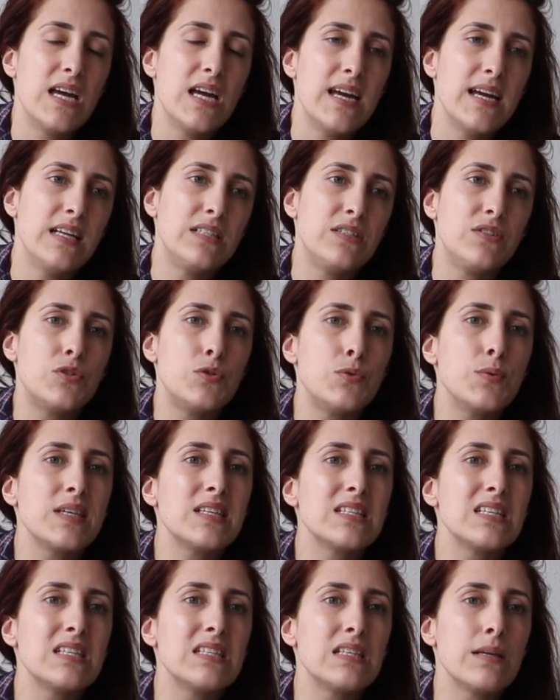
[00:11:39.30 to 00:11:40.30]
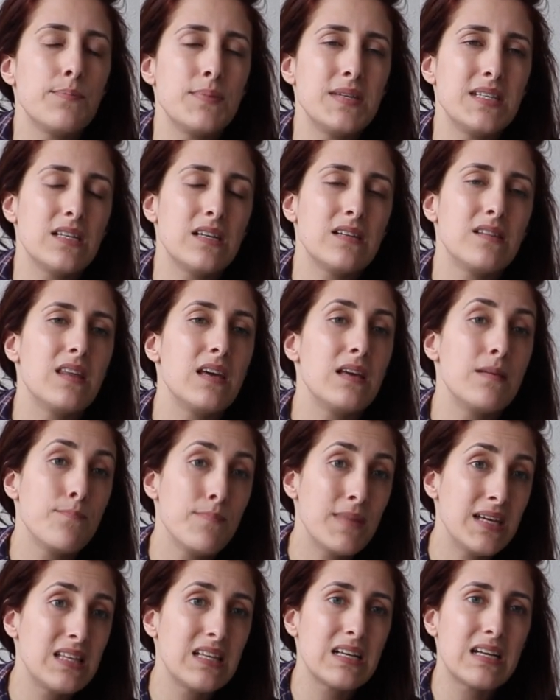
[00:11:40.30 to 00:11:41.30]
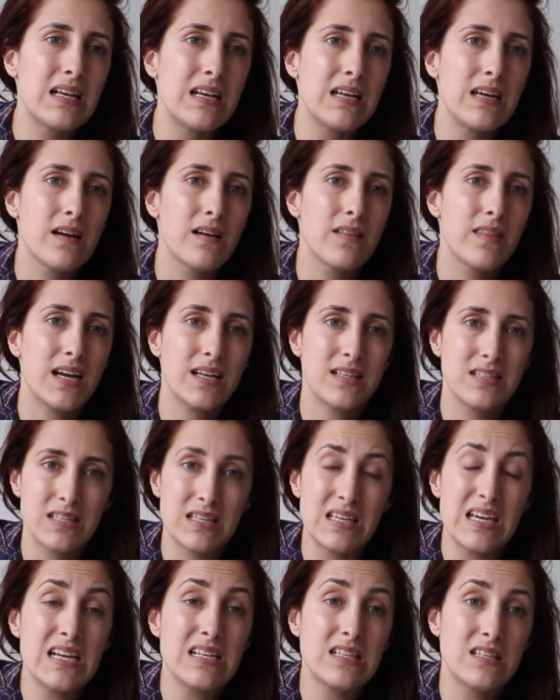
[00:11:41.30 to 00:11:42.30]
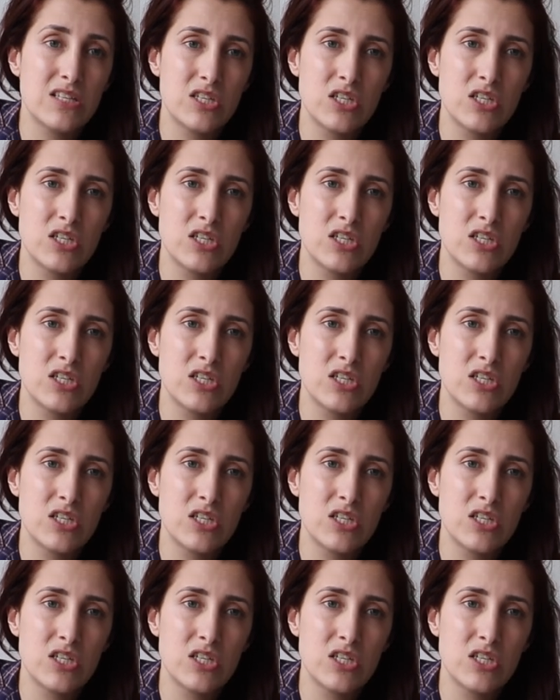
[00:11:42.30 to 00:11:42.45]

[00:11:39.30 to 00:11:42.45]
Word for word: And during this episode, they made clear that yes,